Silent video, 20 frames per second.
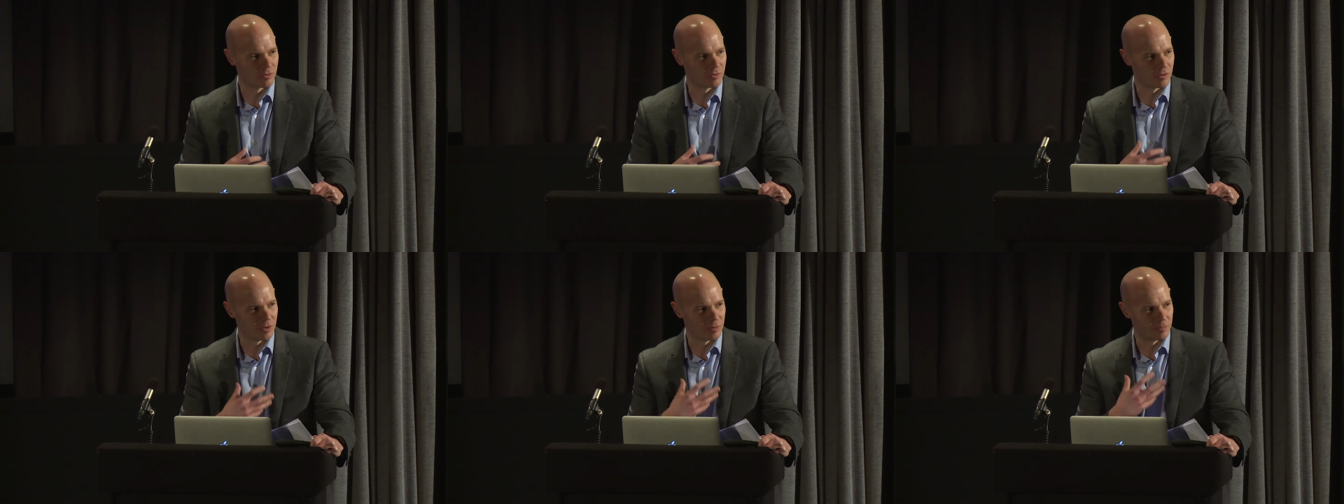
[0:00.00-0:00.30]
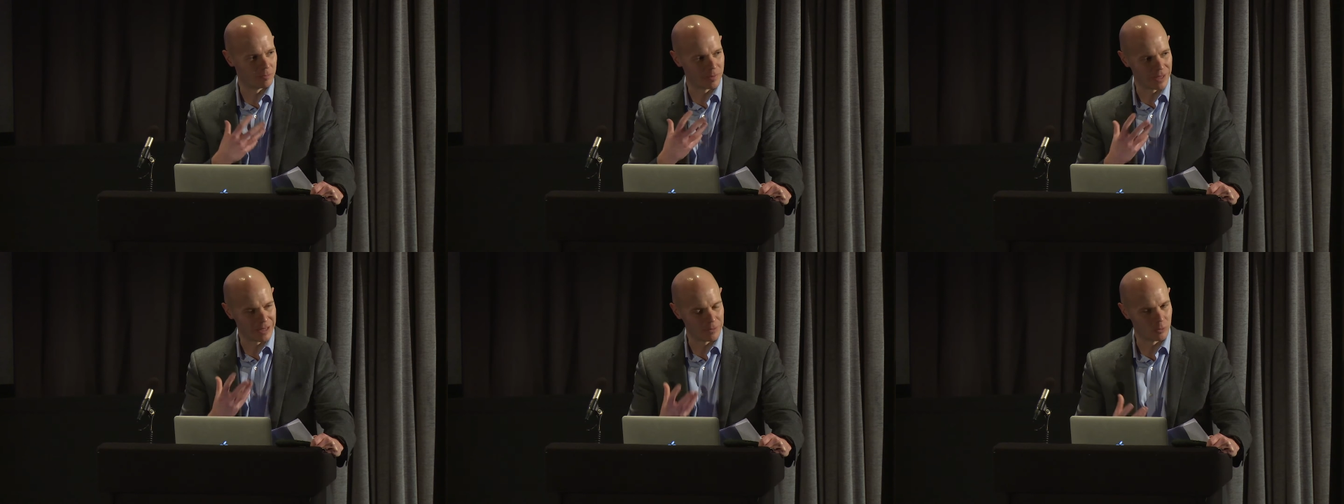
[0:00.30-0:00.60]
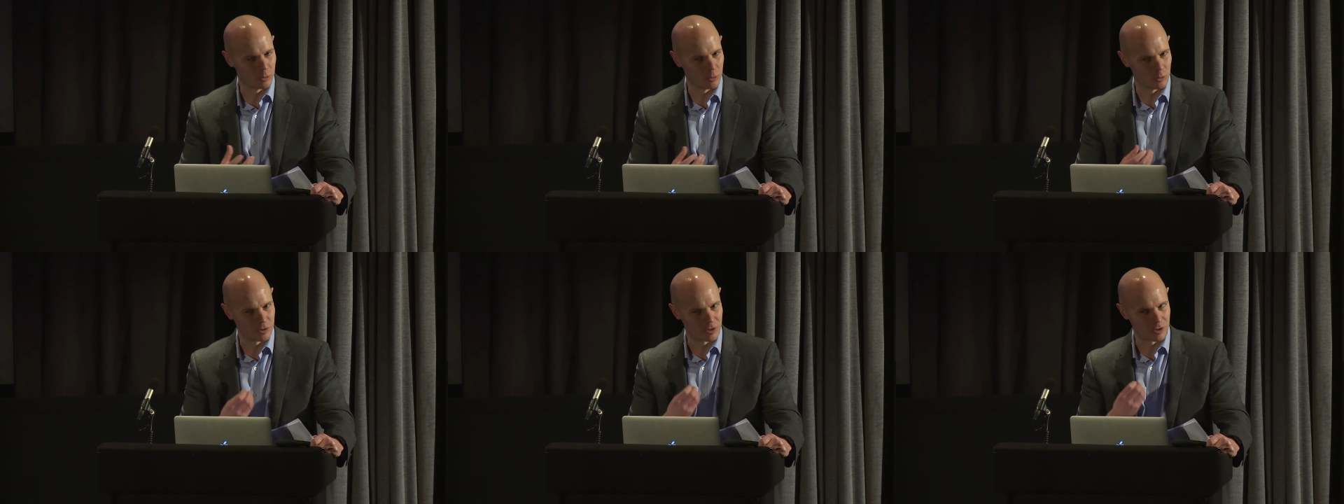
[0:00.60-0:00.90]
for
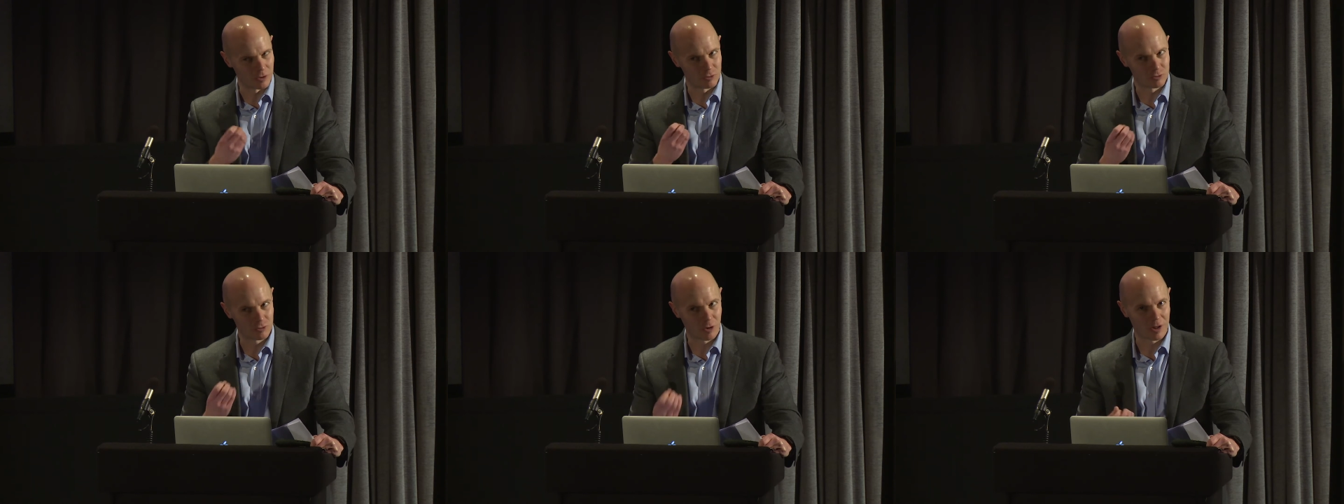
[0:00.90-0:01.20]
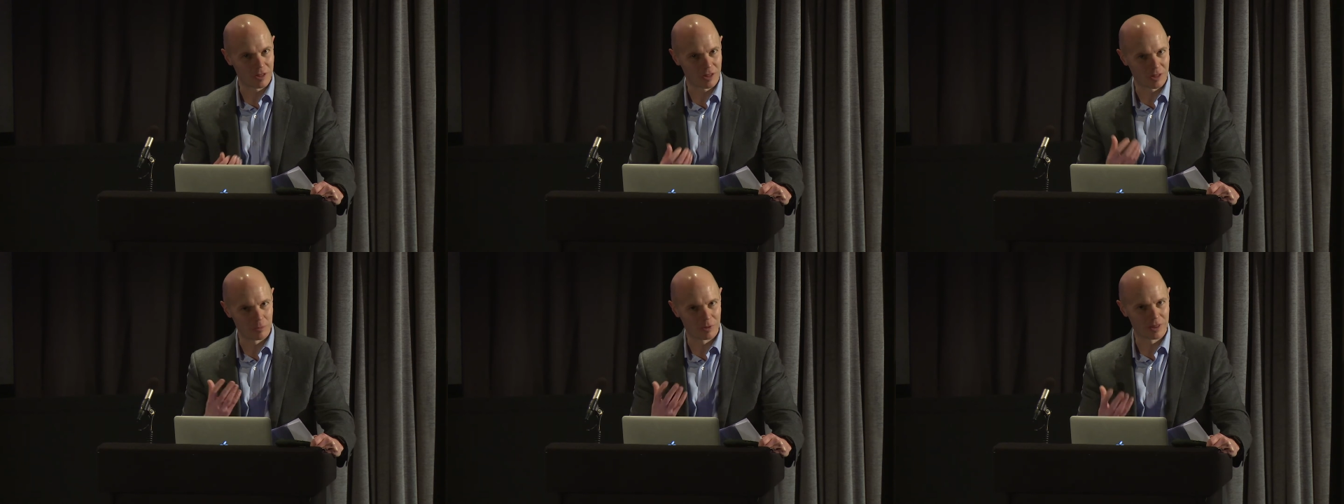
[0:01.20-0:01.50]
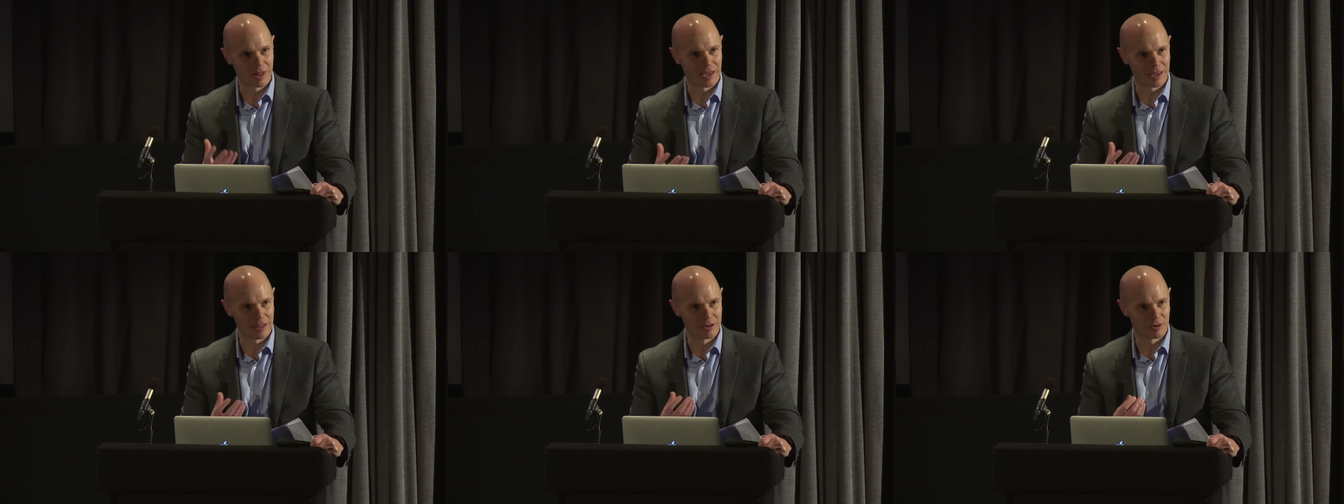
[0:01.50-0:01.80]
people to trust a
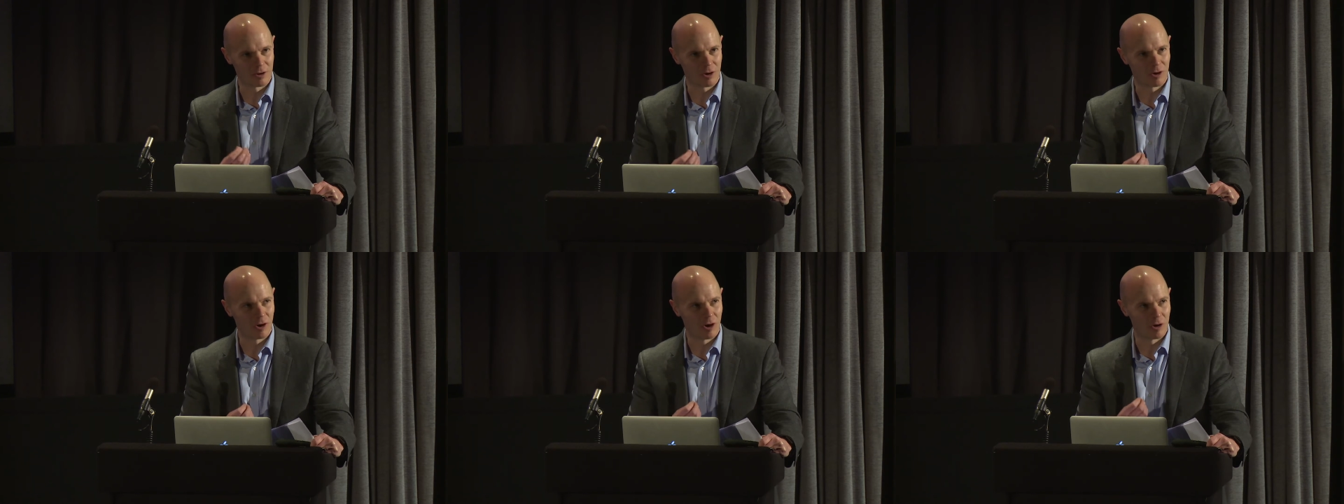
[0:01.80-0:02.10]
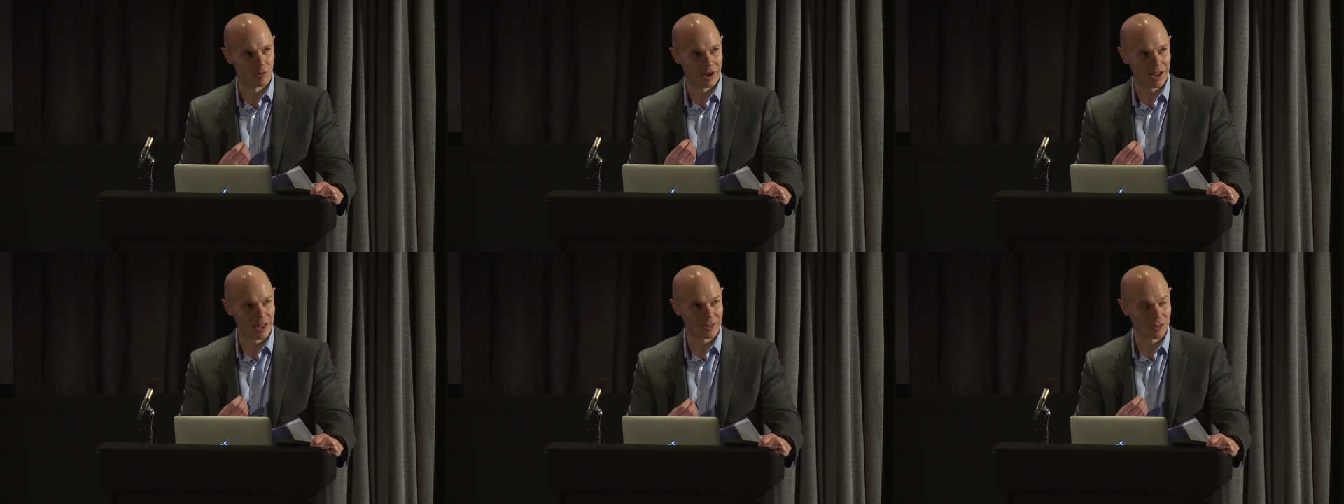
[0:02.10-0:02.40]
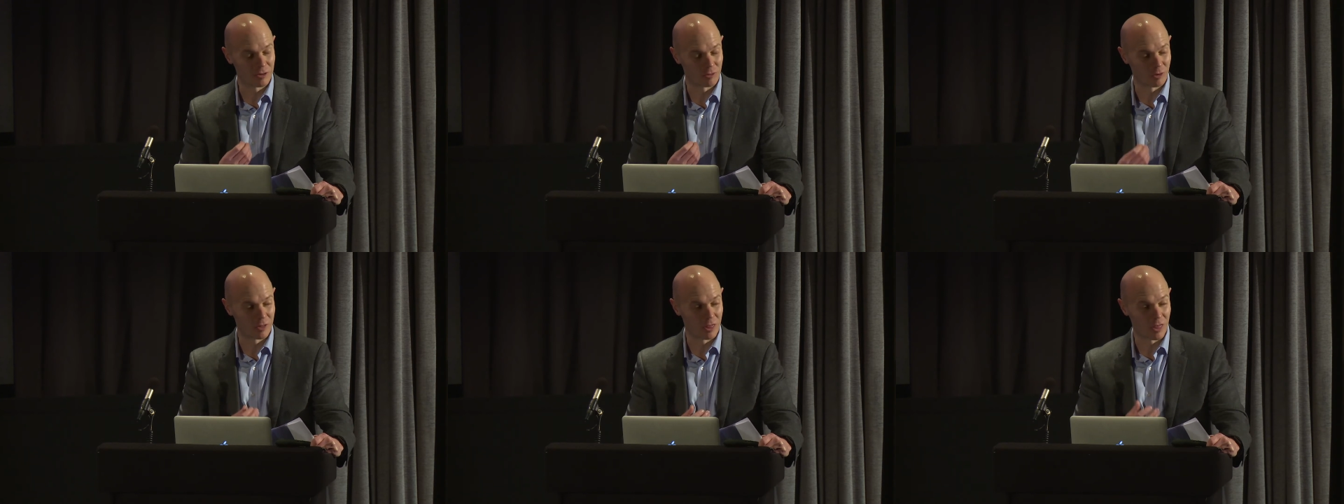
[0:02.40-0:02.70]
particular car, it has
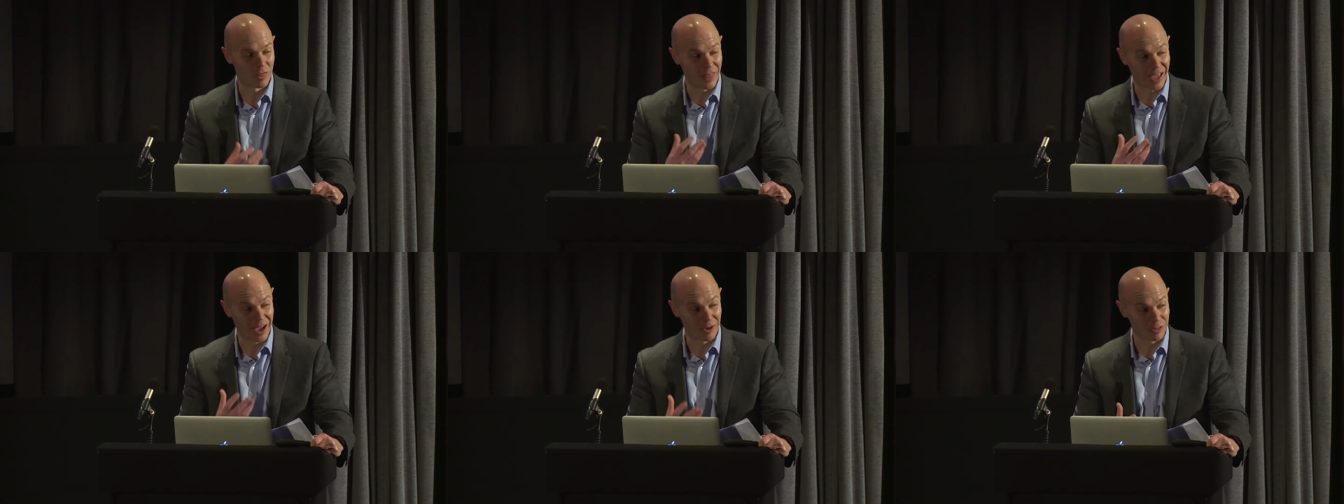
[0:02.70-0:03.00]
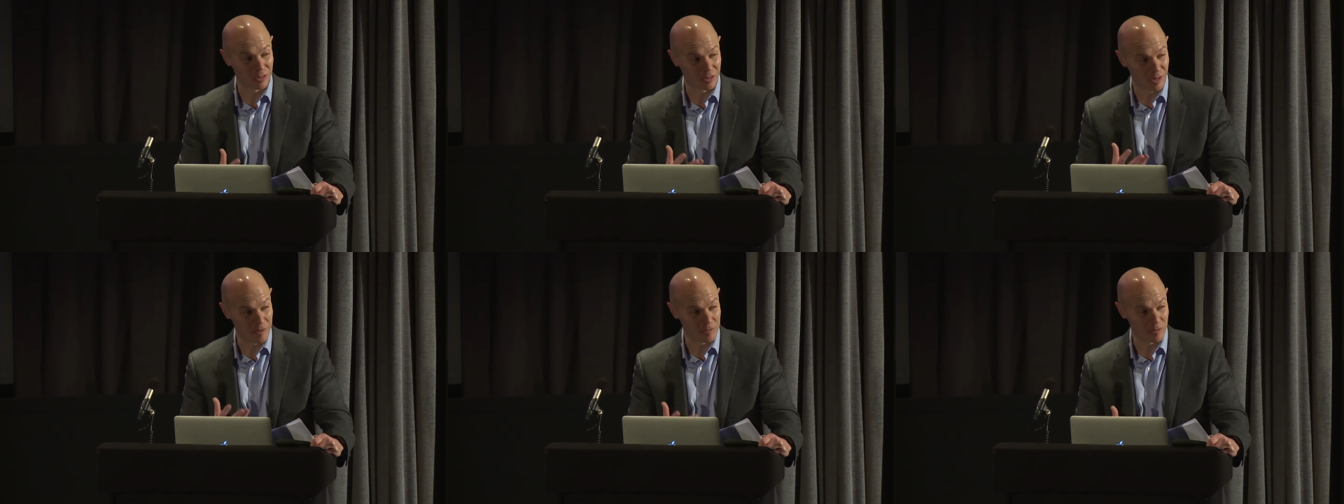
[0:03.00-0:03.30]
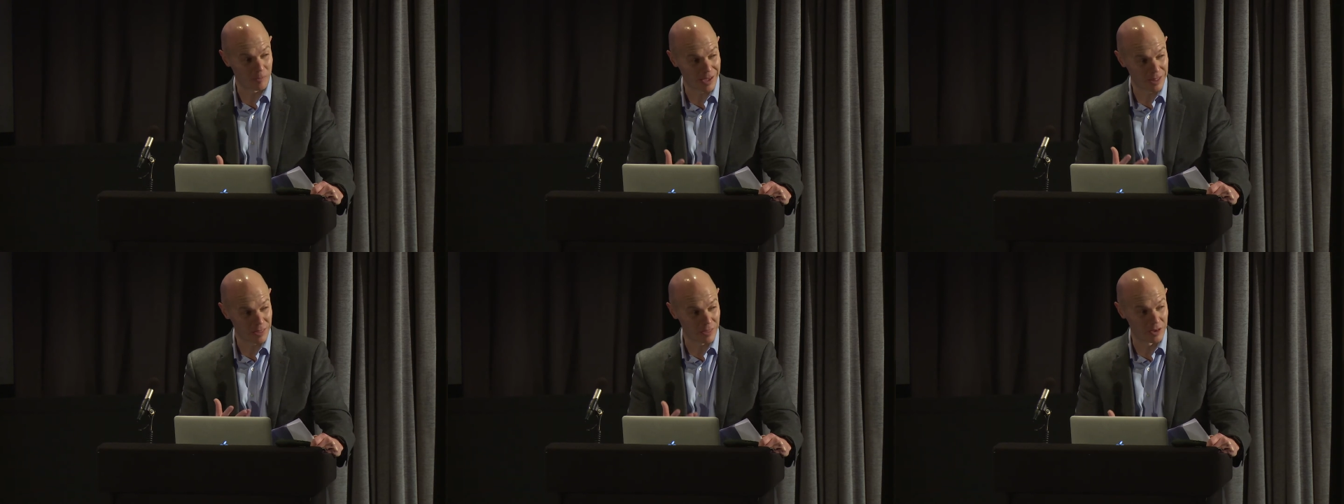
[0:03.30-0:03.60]
to drive 1,000 times
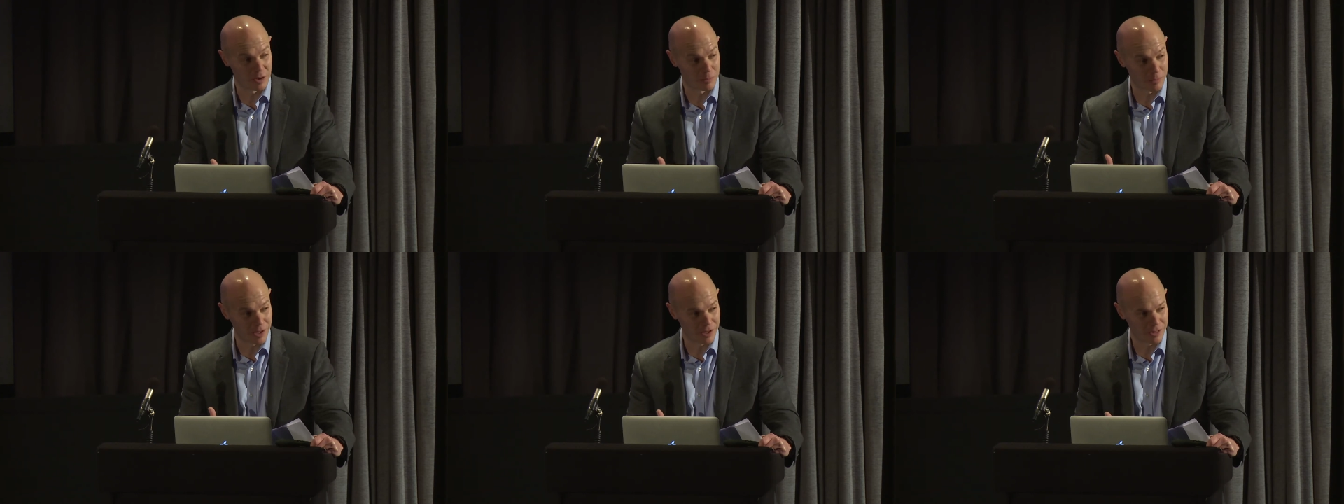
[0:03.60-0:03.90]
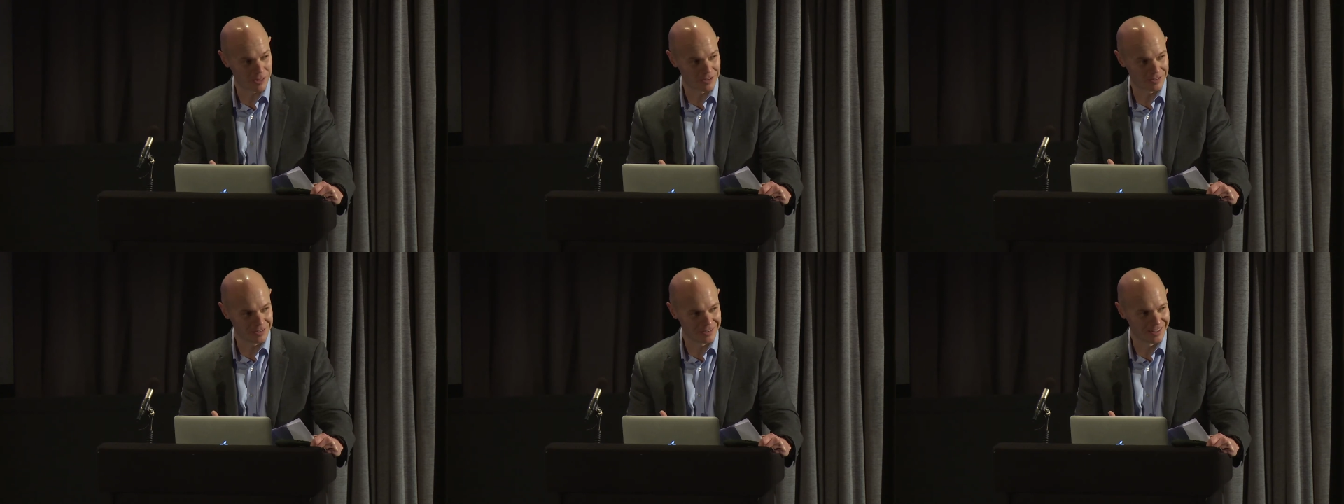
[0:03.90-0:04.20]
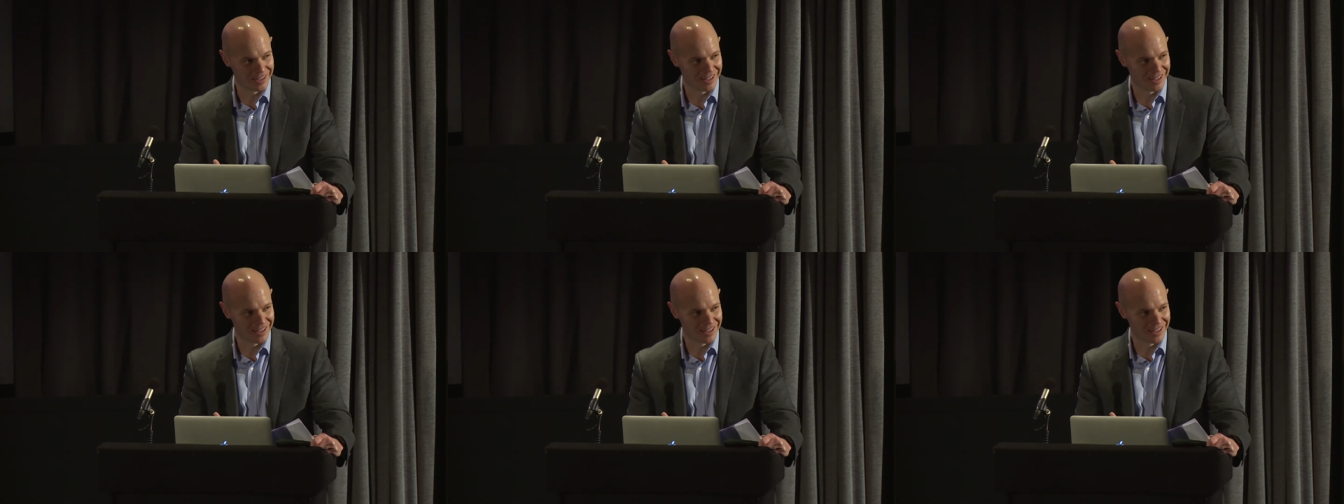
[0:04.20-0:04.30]
better than a person.